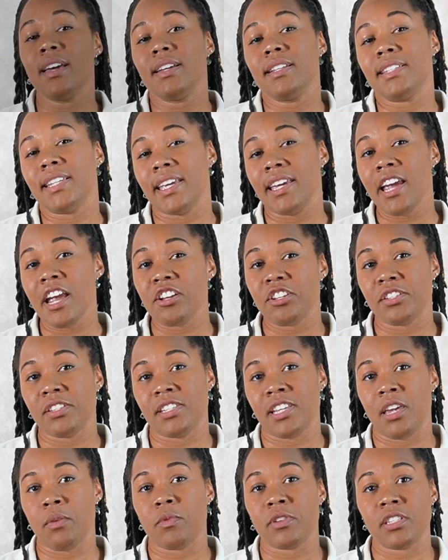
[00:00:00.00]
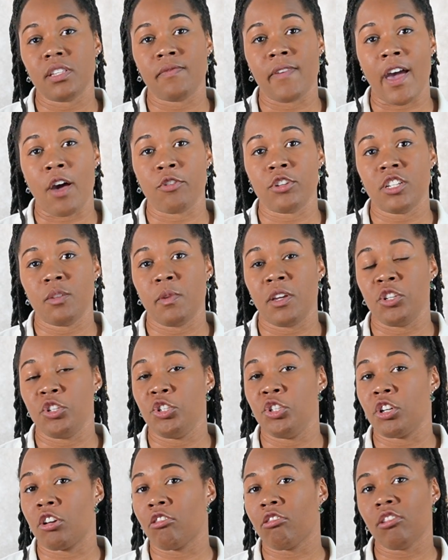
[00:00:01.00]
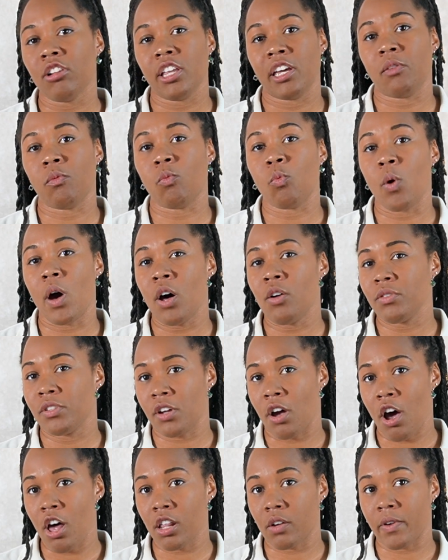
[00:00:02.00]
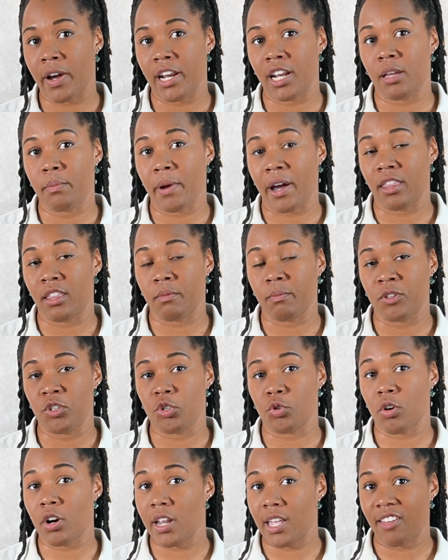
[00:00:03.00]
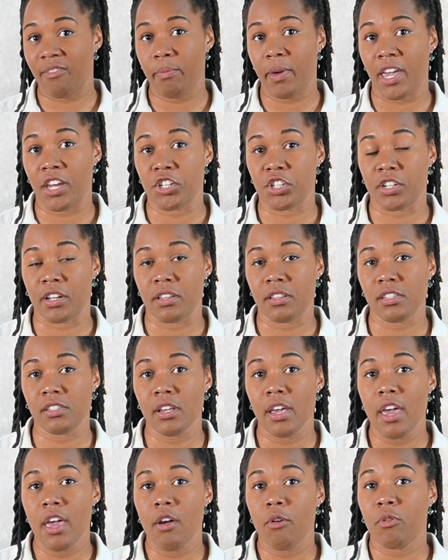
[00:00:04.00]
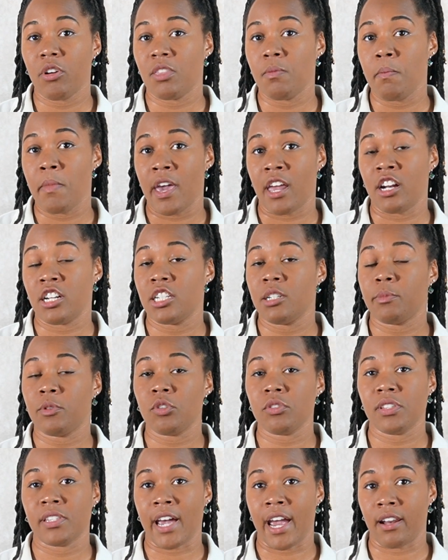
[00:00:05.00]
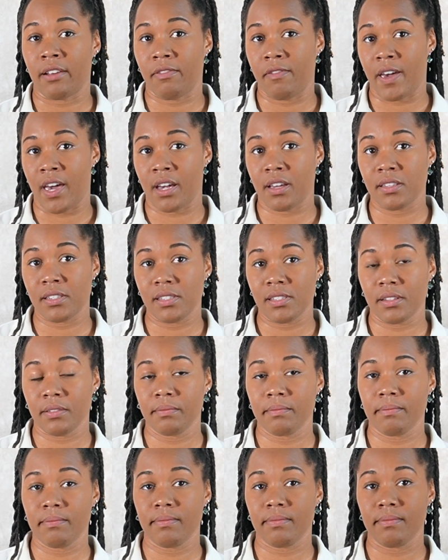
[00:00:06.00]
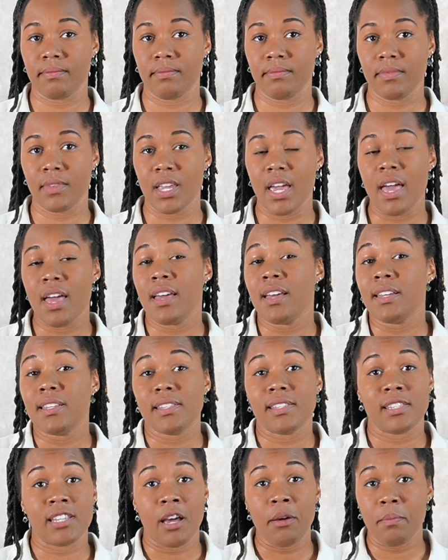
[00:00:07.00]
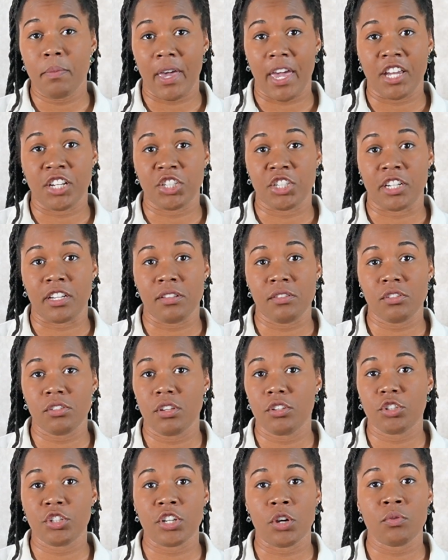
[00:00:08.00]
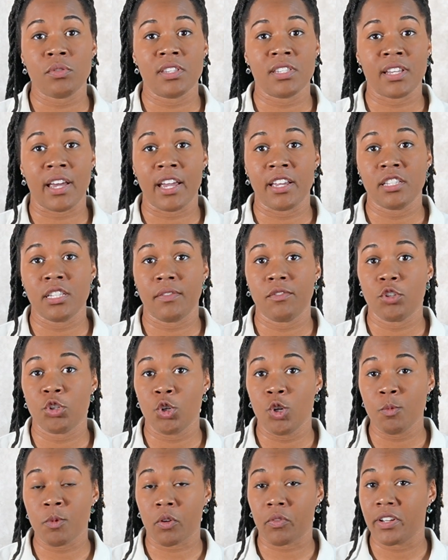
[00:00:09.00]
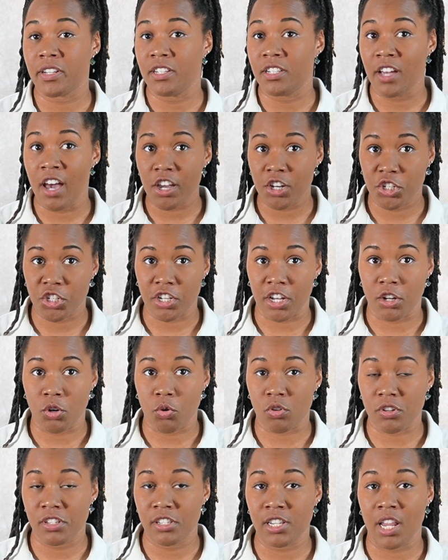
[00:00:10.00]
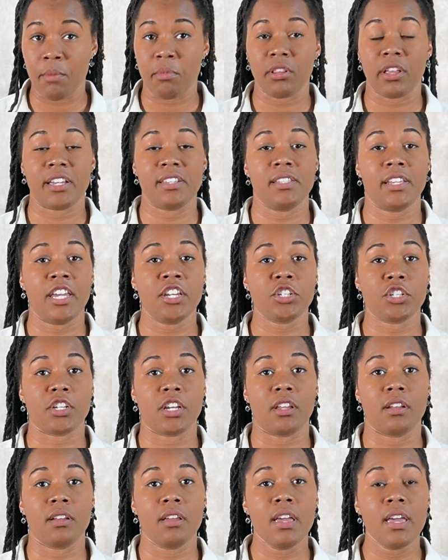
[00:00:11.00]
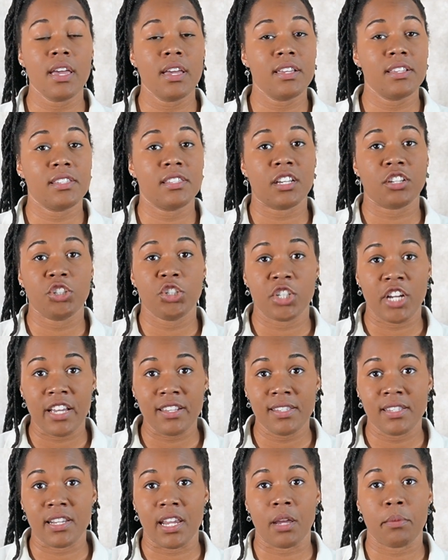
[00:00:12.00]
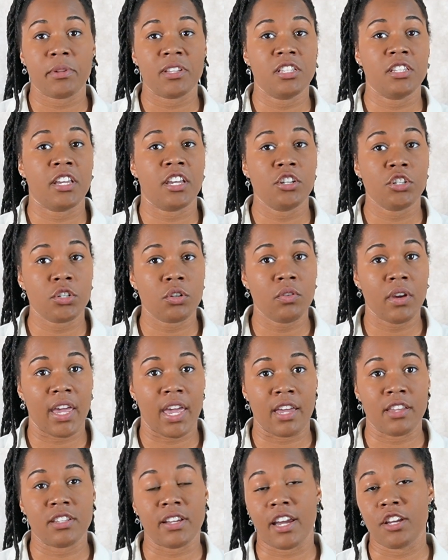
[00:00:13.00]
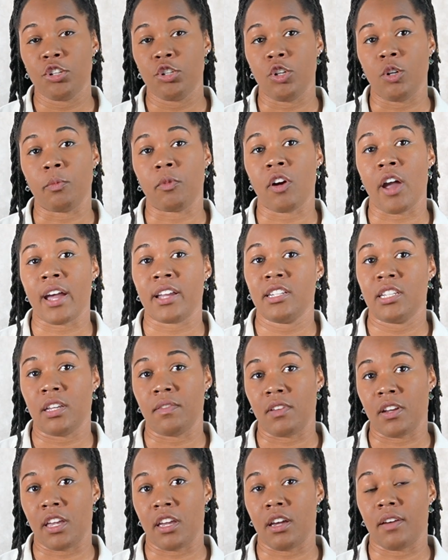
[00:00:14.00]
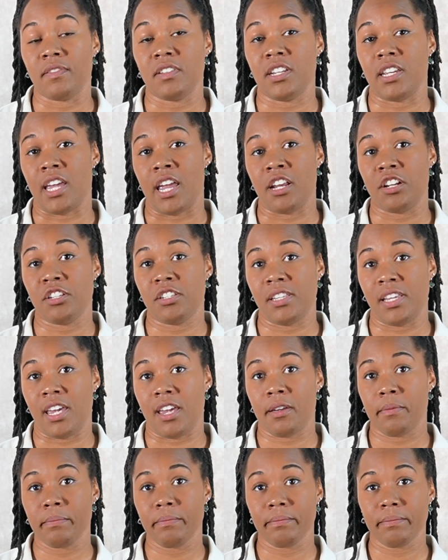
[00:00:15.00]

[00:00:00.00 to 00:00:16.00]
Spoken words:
THC was found to be generally well tolerated by the majority of patients with manageable side effects. Some patients showed signs of tumor reduction or stabilization, suggesting potential anti-tumor activity of THC.